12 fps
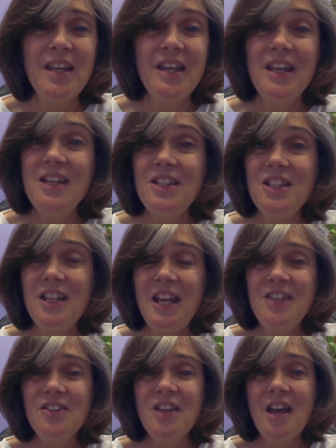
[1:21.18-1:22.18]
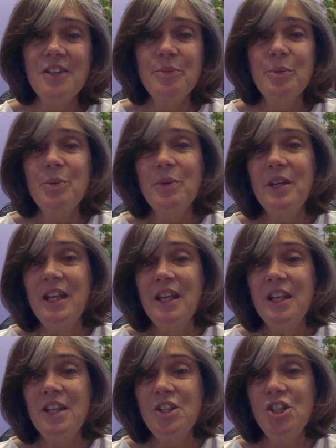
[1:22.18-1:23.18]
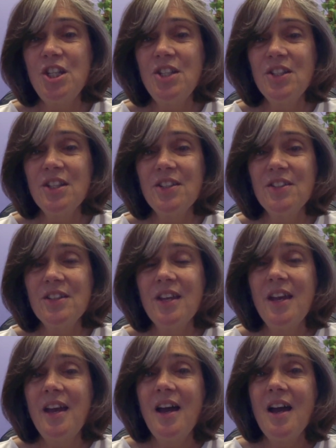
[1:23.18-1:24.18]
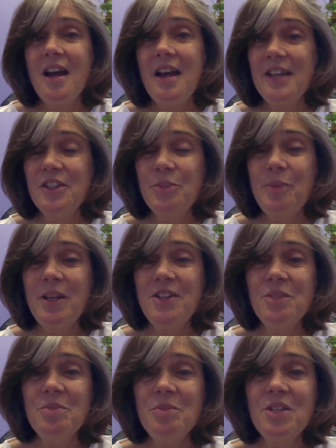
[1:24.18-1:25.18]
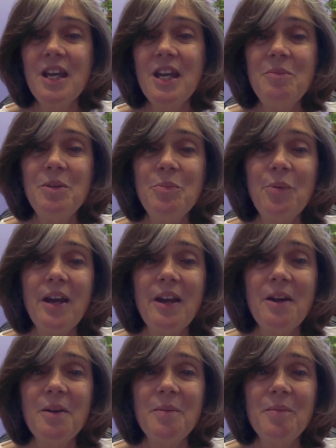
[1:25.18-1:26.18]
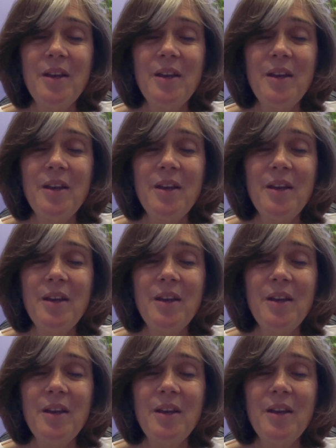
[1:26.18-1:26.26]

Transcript: In today's gospel reading, Jesus has spent some time in prayer,